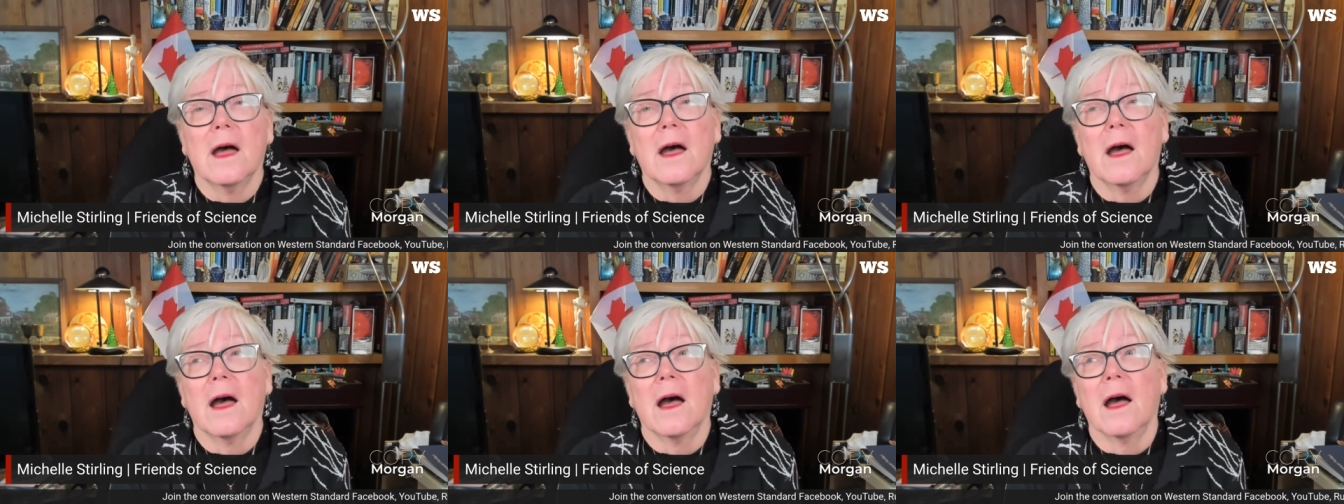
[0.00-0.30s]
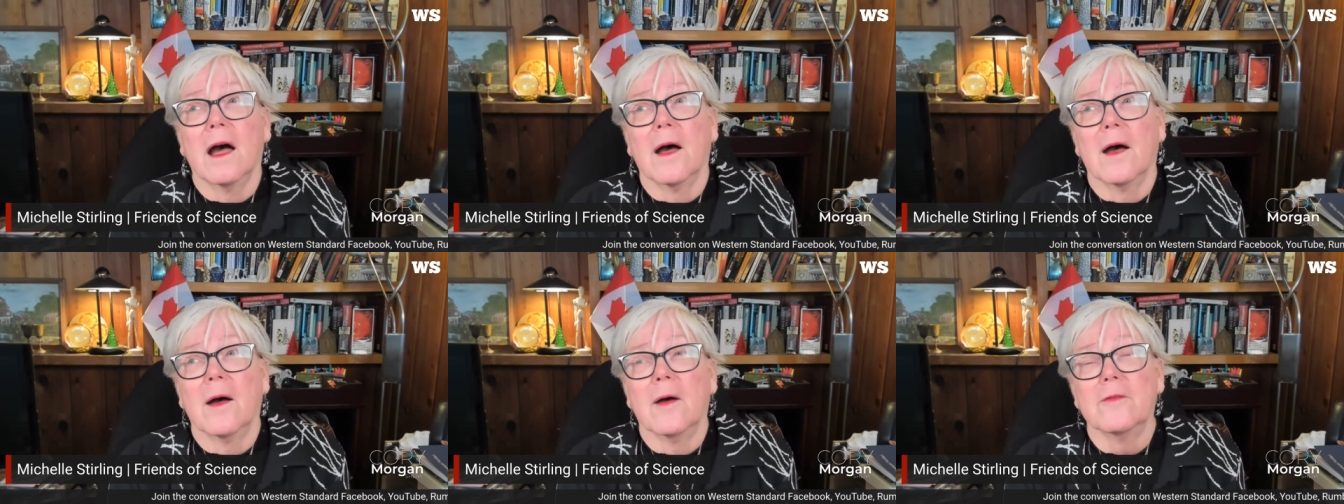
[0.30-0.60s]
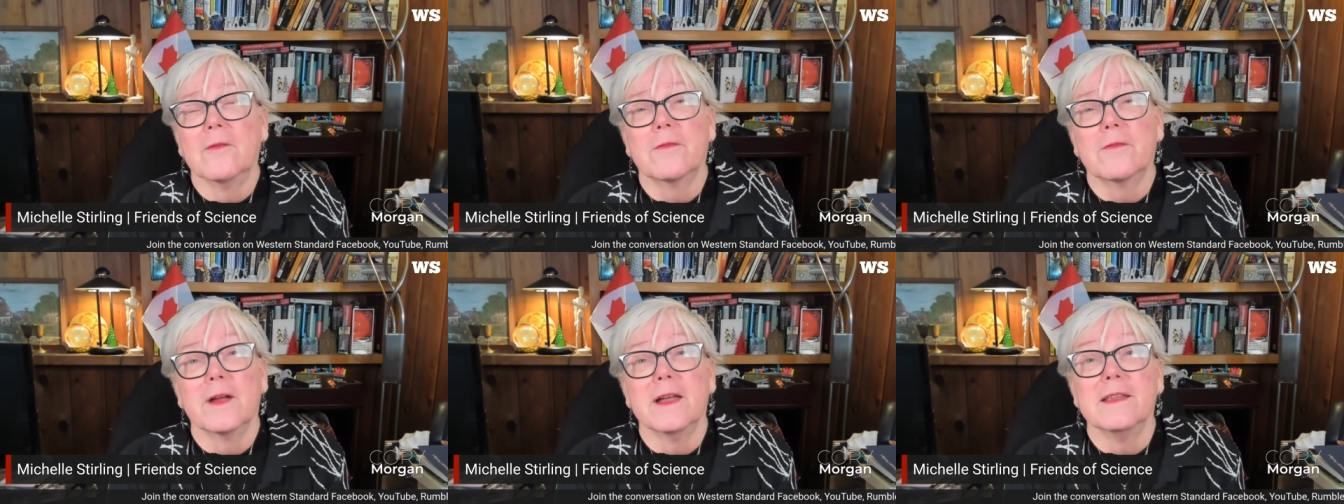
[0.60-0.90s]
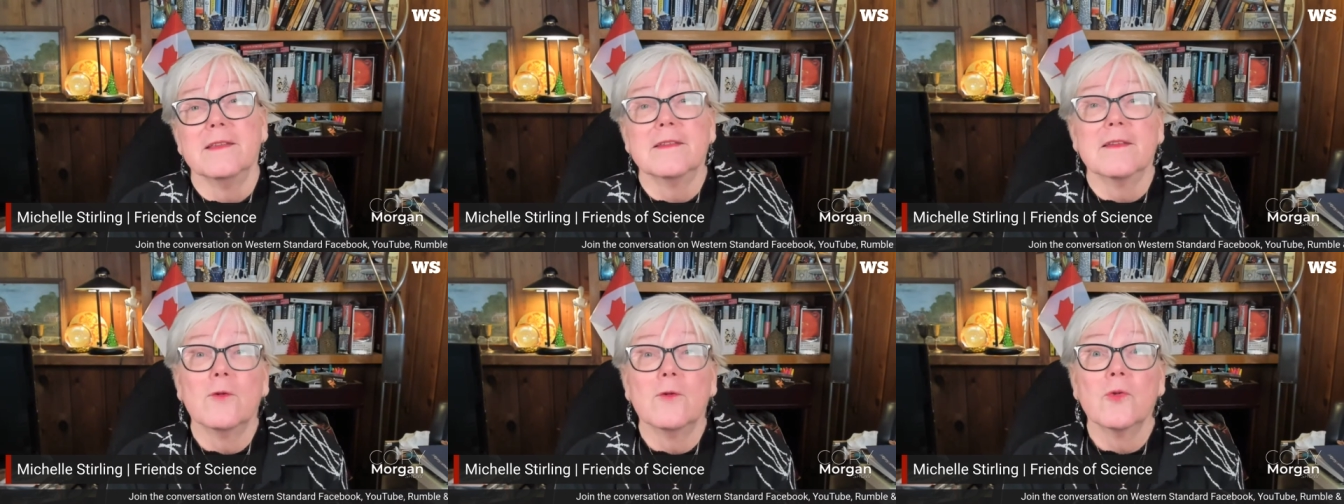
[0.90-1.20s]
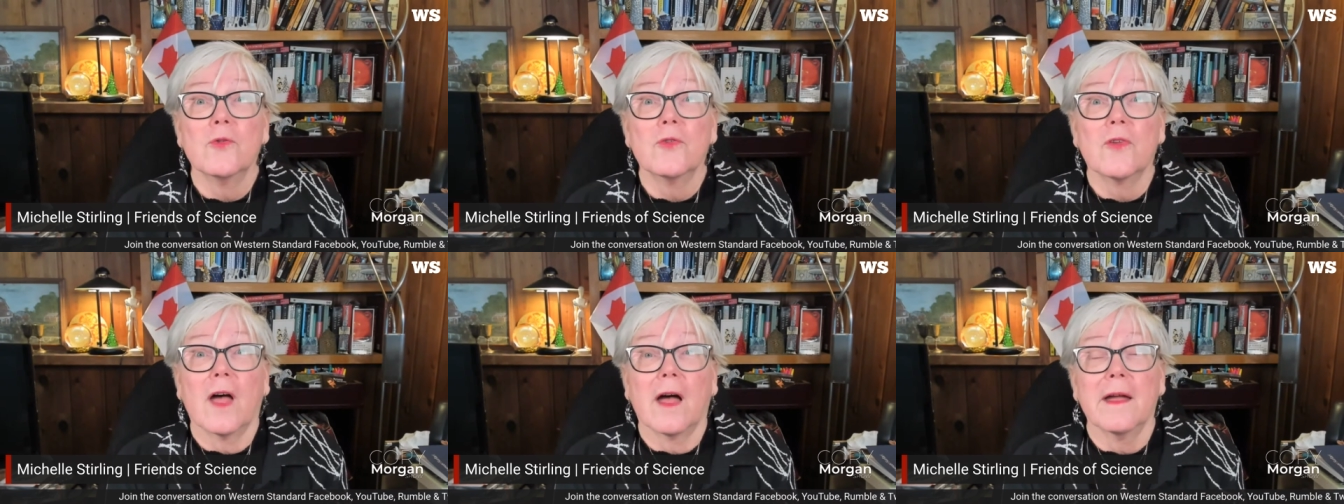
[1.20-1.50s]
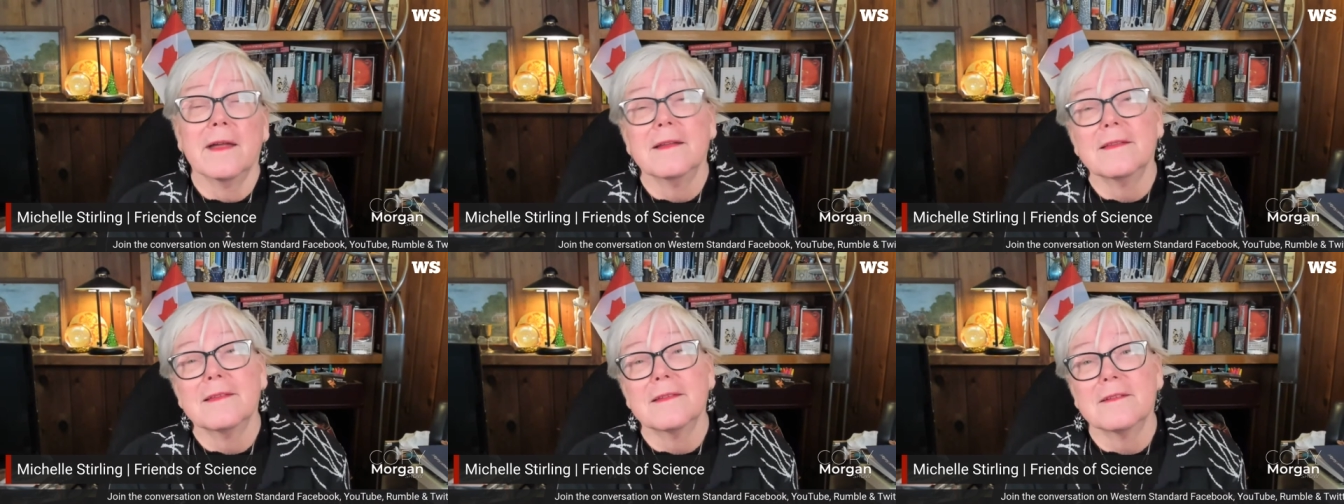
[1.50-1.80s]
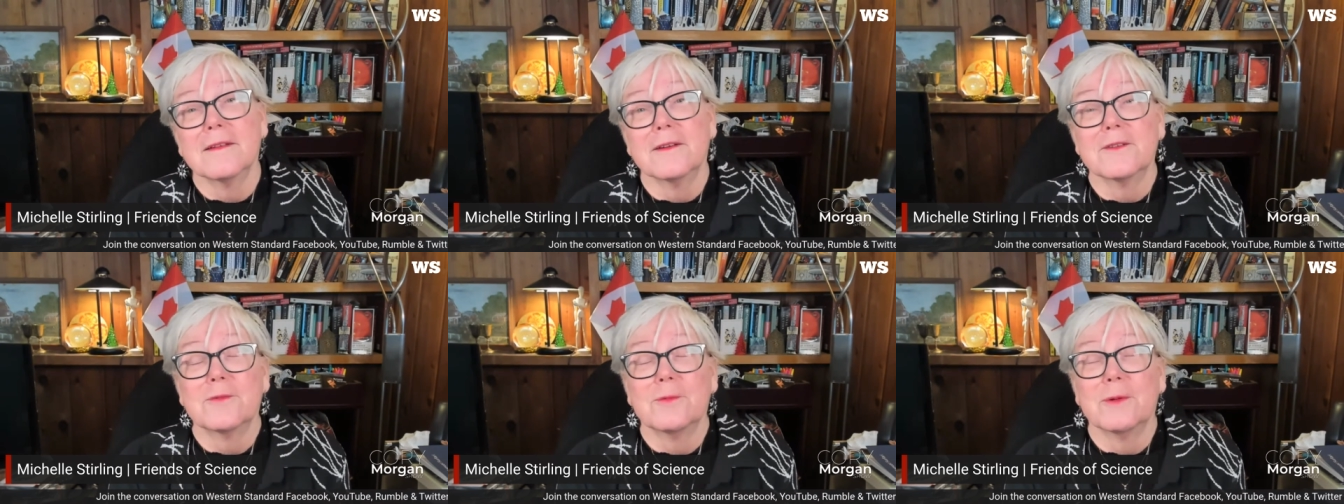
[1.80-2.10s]
uh, Friends O Science
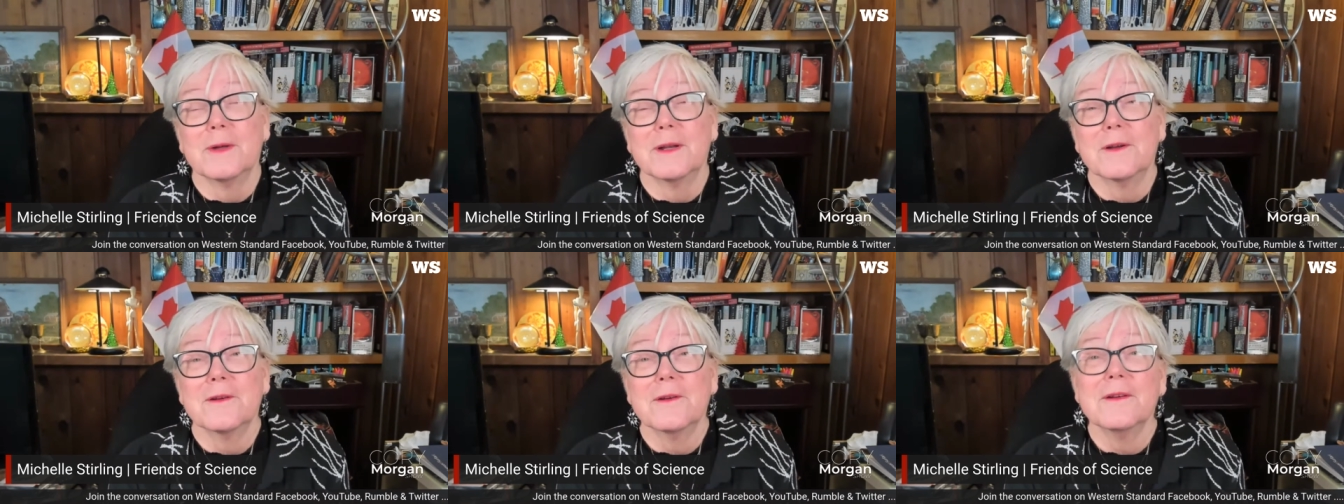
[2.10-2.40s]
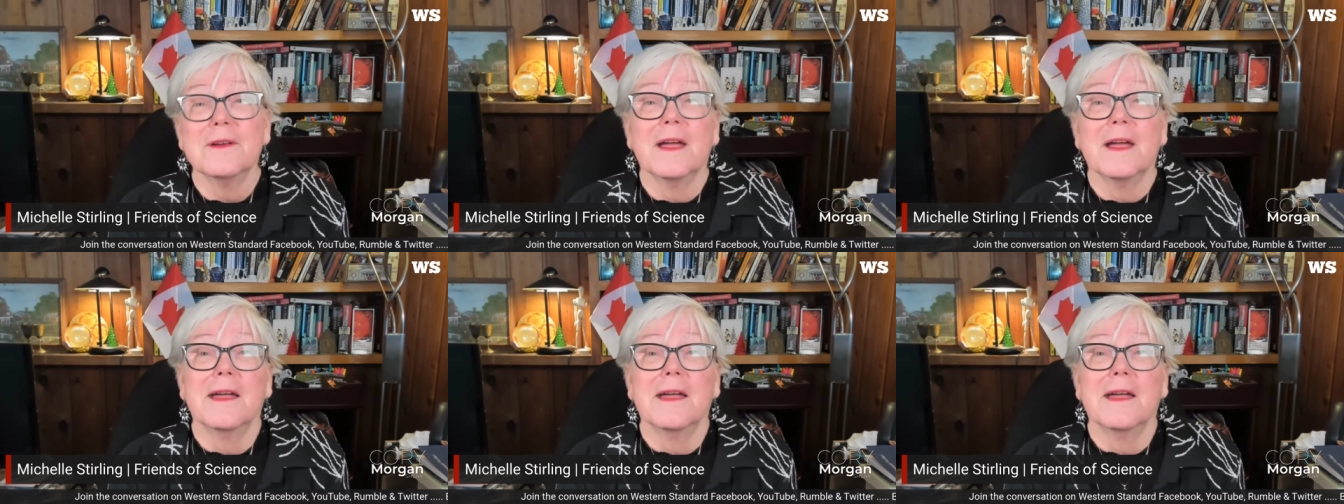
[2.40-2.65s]
on Twitter